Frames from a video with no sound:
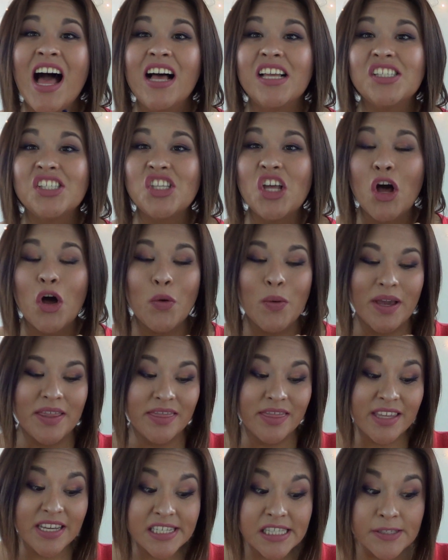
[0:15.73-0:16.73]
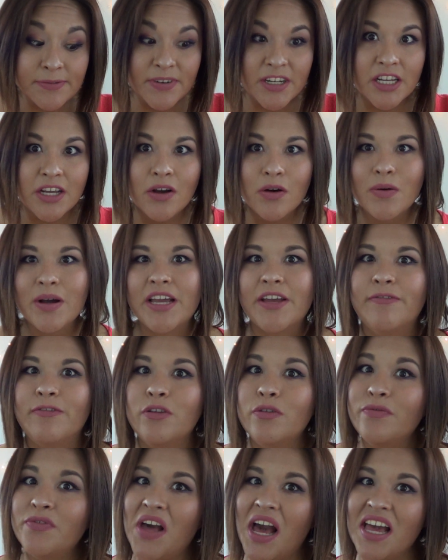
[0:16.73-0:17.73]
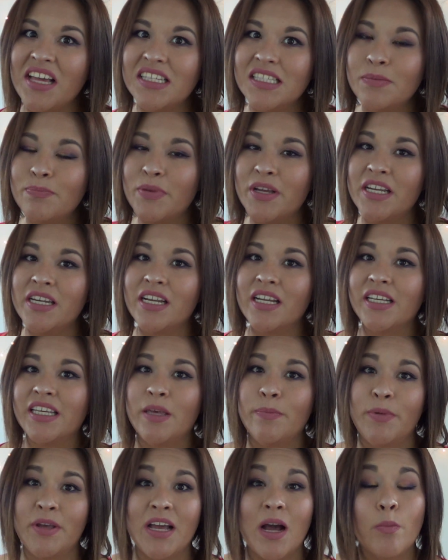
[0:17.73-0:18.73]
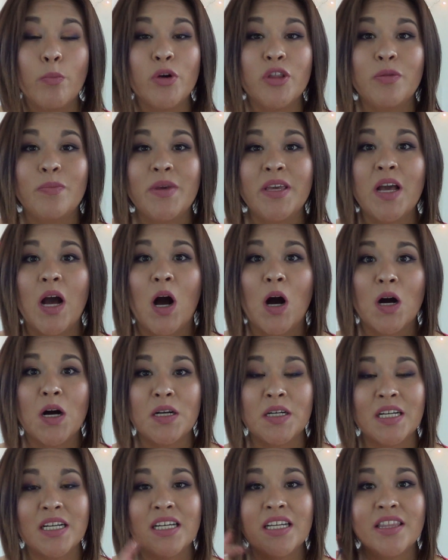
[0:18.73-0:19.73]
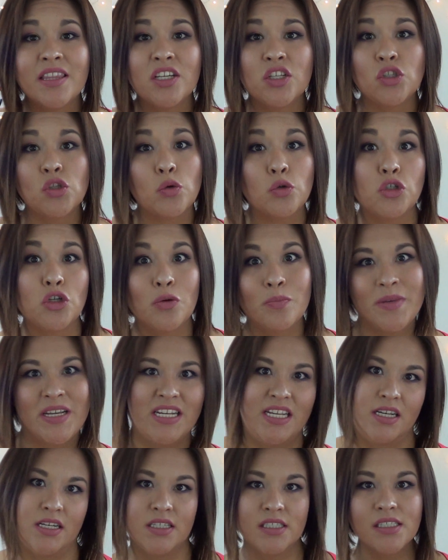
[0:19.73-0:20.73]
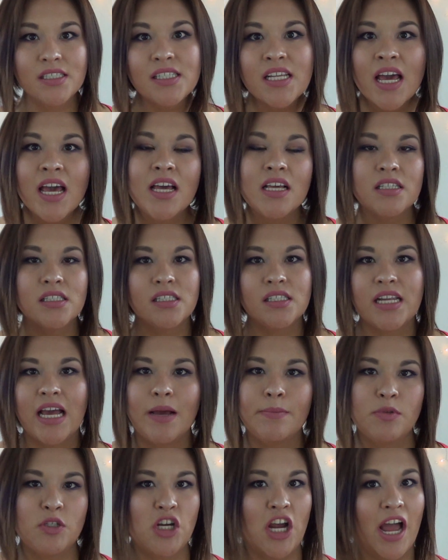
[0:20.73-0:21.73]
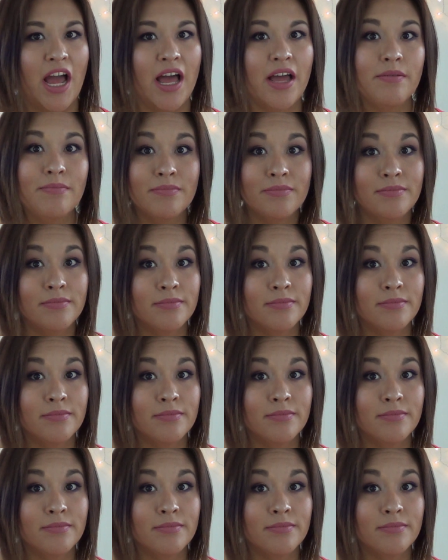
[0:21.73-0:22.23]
So in this video, if you've guys been keeping up with me on the social medias, Snapchat,